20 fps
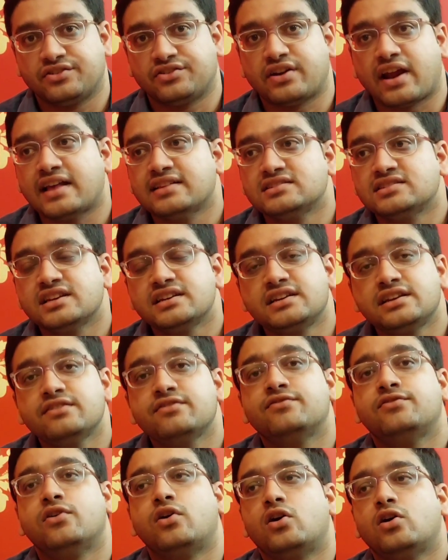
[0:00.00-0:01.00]

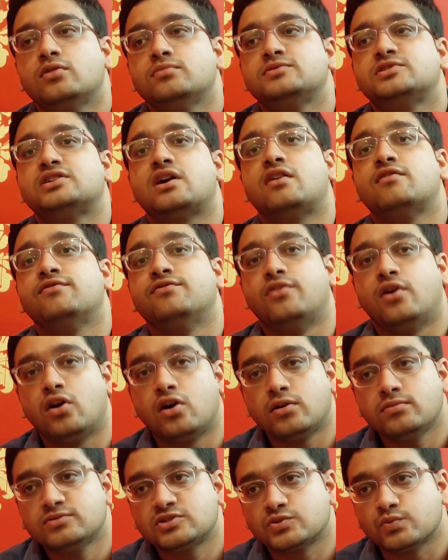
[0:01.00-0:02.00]
Transitive verbs are
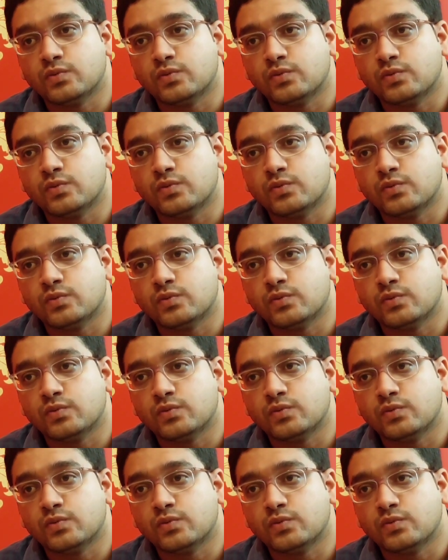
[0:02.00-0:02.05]
verbs